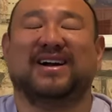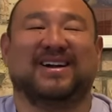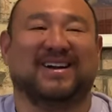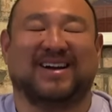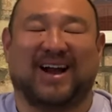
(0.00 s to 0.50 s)

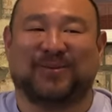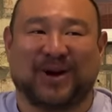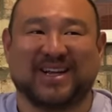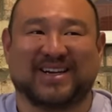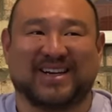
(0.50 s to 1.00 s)
Uh,
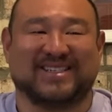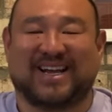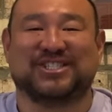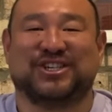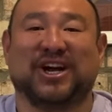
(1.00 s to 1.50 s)
ironically, it's
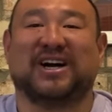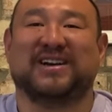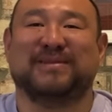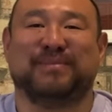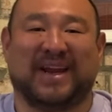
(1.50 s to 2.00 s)
actually
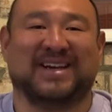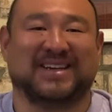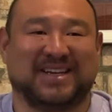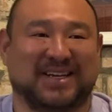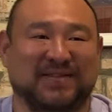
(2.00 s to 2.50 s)
not made in
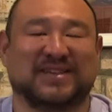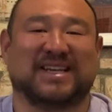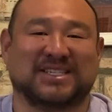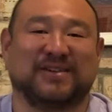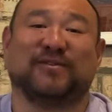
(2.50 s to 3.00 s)
Kiev. It's
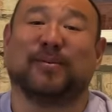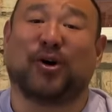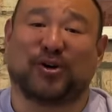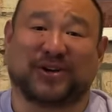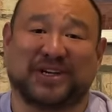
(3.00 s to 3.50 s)
actually from
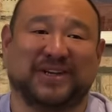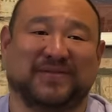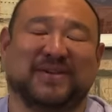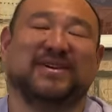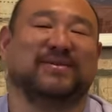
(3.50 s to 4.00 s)
Kharkiv,
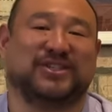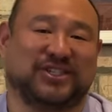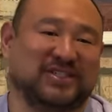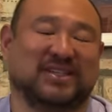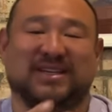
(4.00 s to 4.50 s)
which
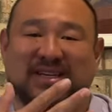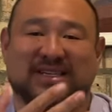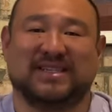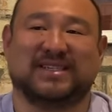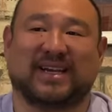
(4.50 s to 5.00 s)
is
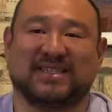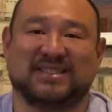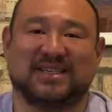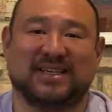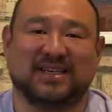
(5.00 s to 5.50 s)
the second
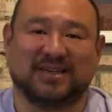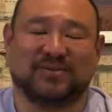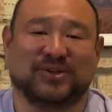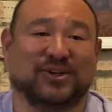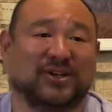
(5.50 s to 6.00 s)
city
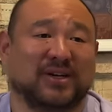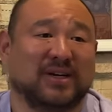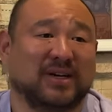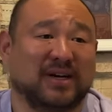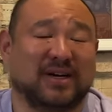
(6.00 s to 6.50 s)
where
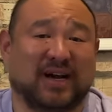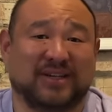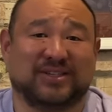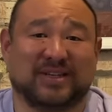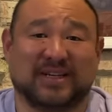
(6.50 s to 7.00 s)
uh, I
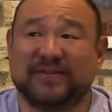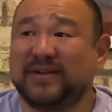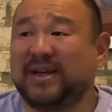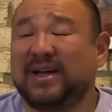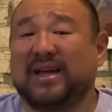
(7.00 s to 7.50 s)
used to live.
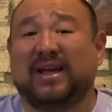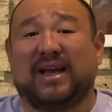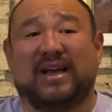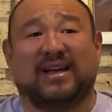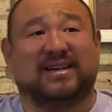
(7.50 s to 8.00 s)

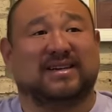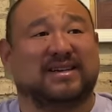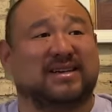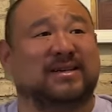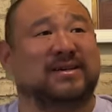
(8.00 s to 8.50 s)
And
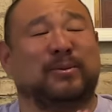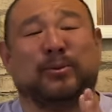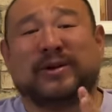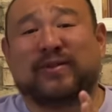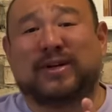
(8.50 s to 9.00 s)

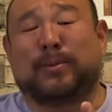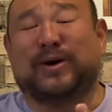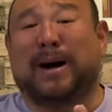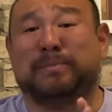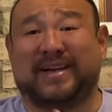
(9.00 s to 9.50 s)
we'll give you a couple
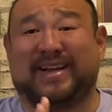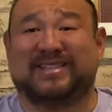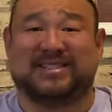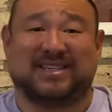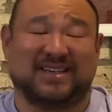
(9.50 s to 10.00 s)

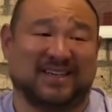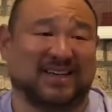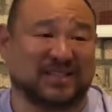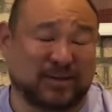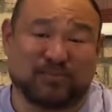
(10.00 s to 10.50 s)
updates.
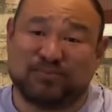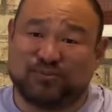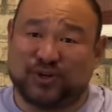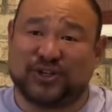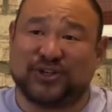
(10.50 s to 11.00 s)
Uh, some
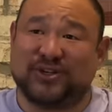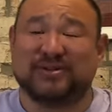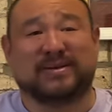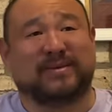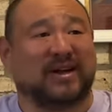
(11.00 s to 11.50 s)
really good
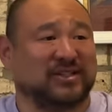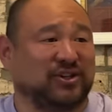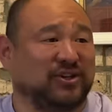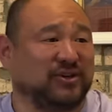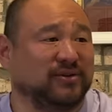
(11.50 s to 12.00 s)
news, some not as
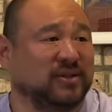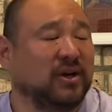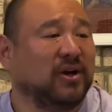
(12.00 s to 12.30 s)
good news.